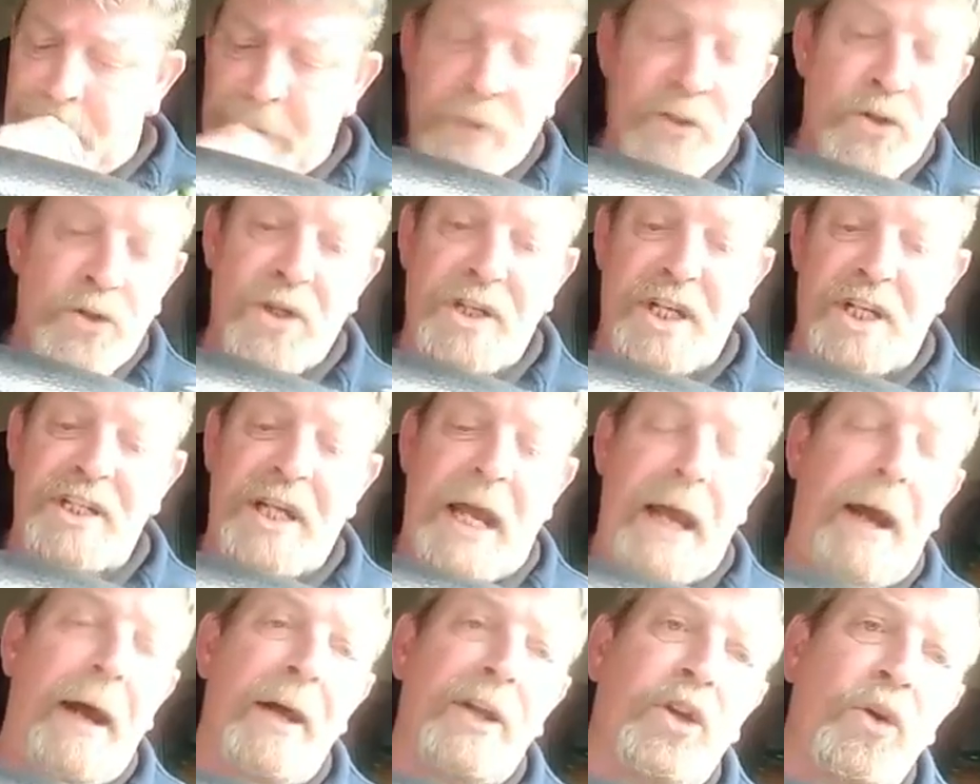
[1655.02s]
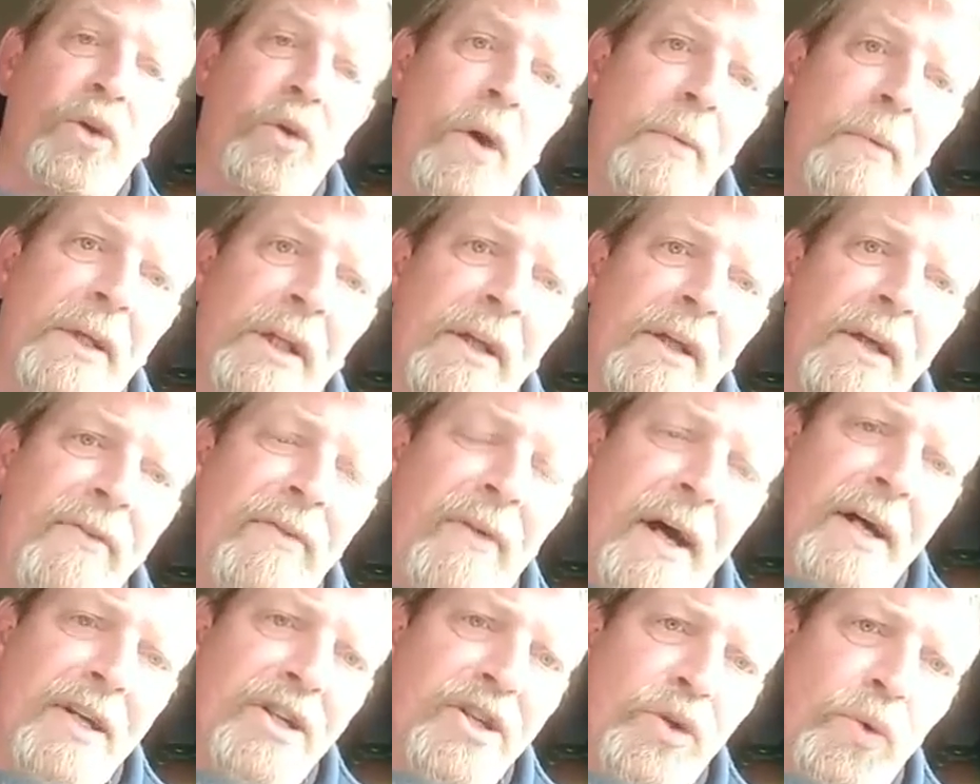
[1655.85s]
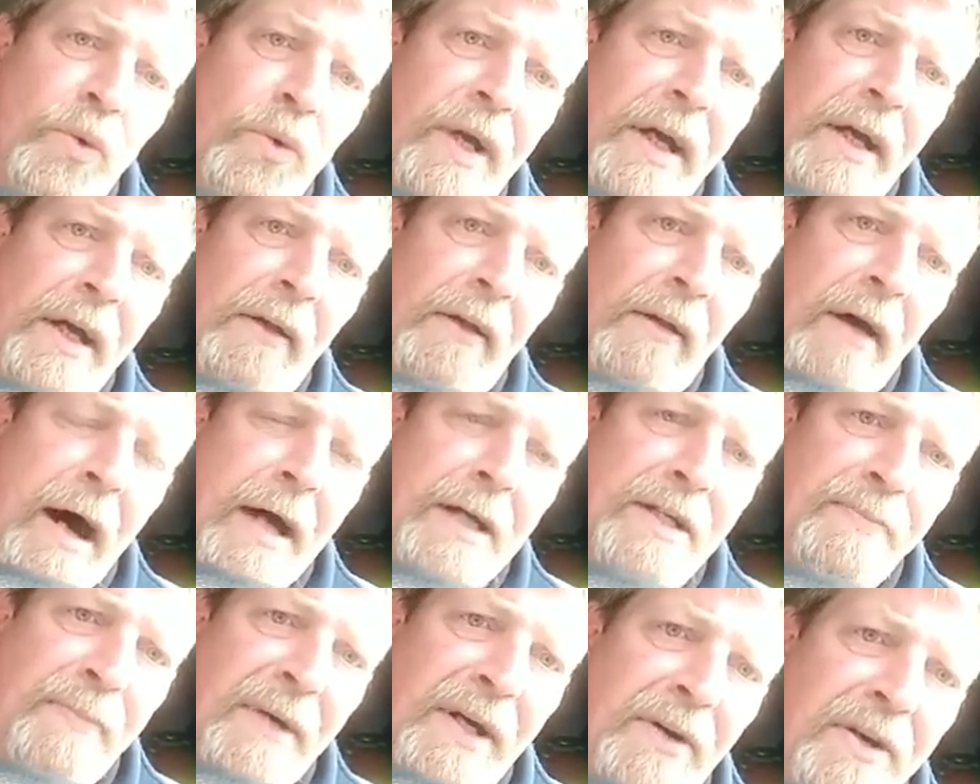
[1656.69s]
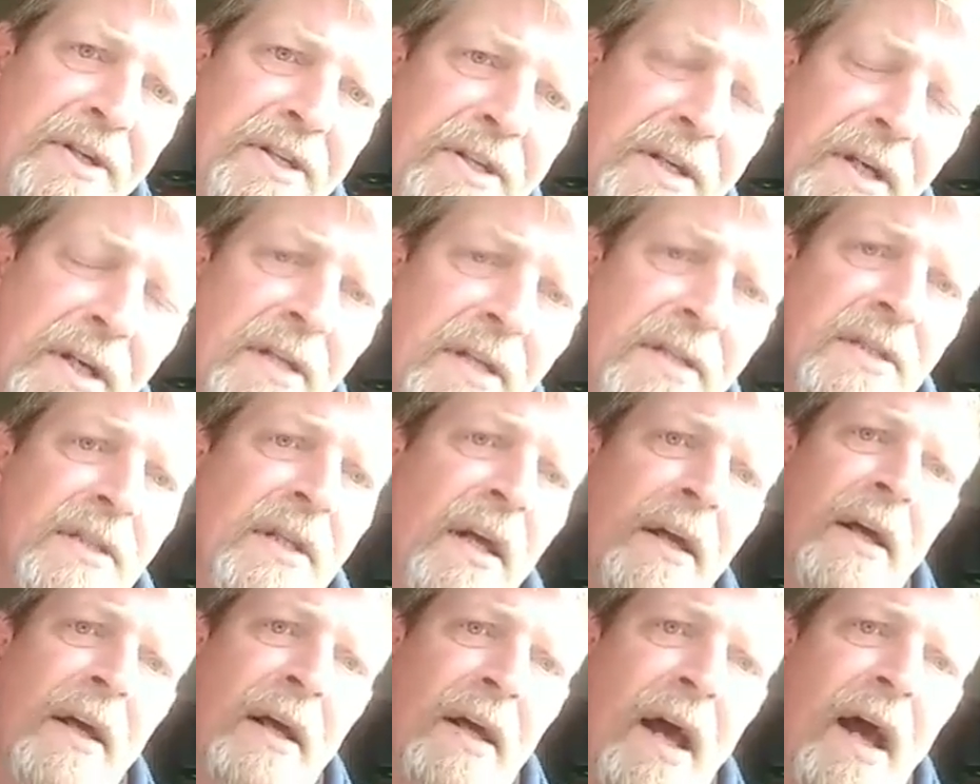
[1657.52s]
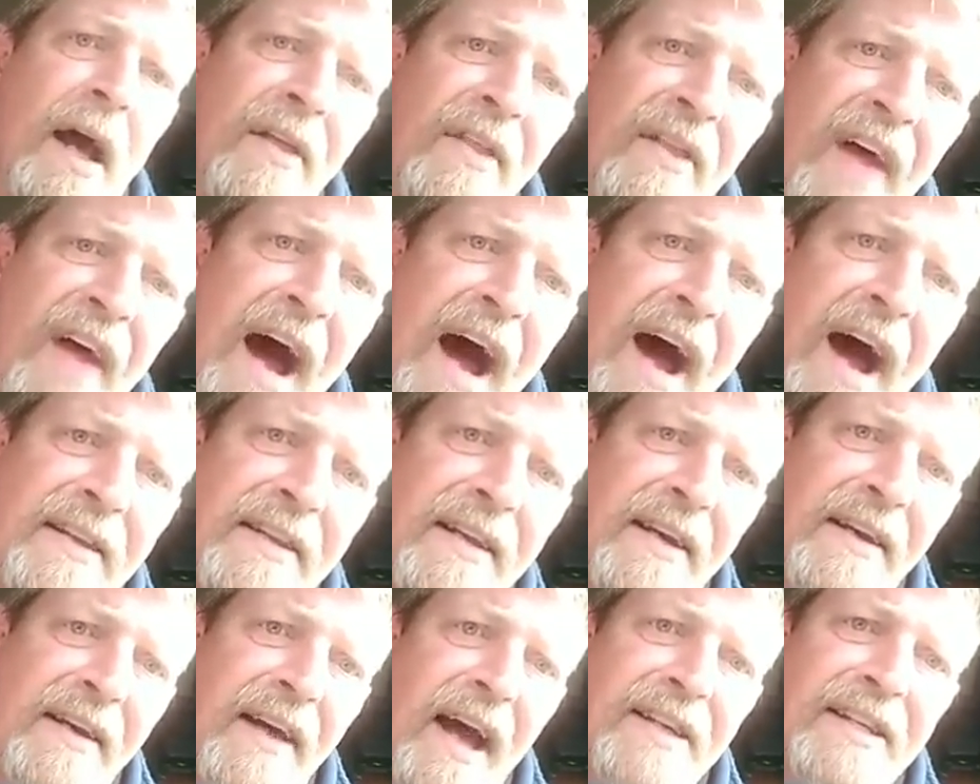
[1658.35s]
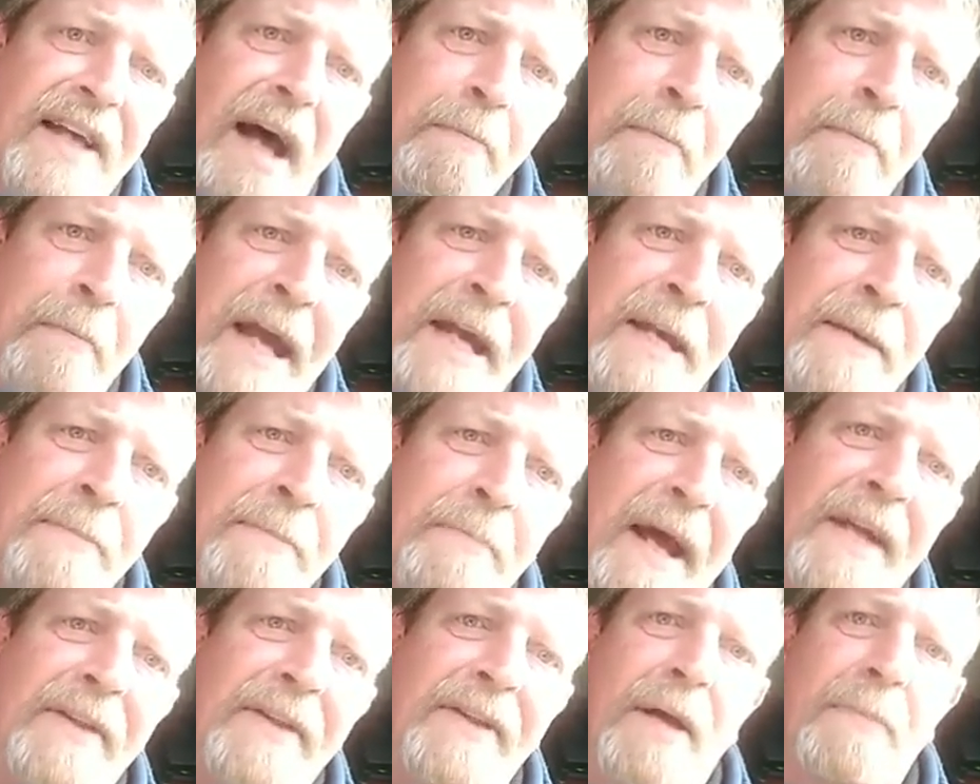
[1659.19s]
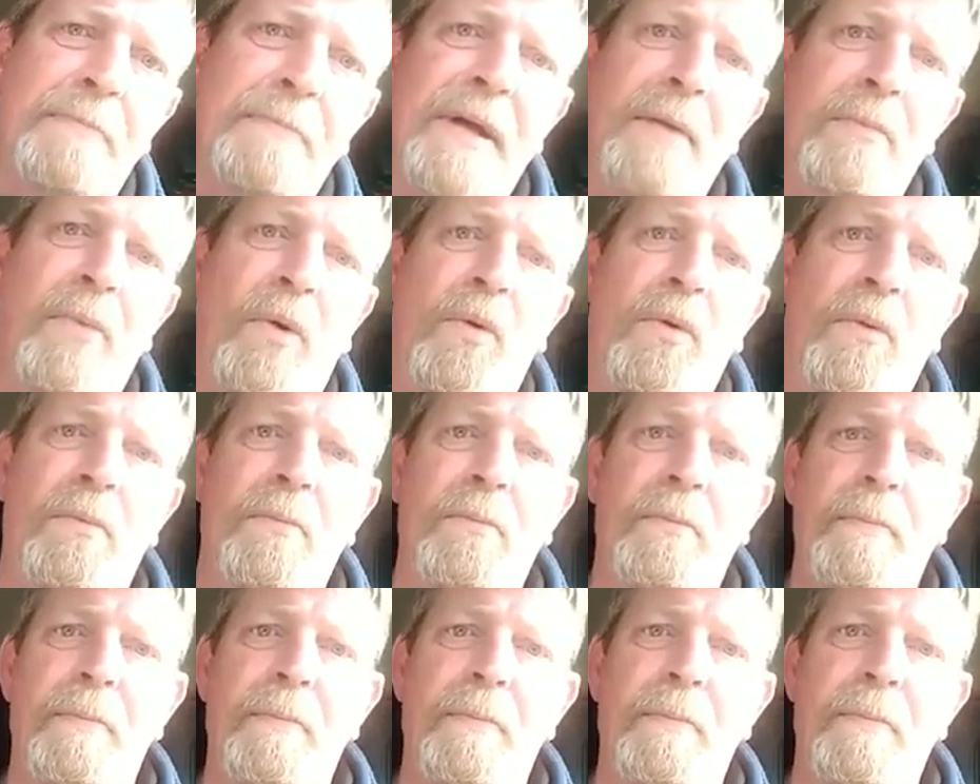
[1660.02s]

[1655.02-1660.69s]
So, as I say, I thought I would leave that story to last, because that is a mind-bender, people.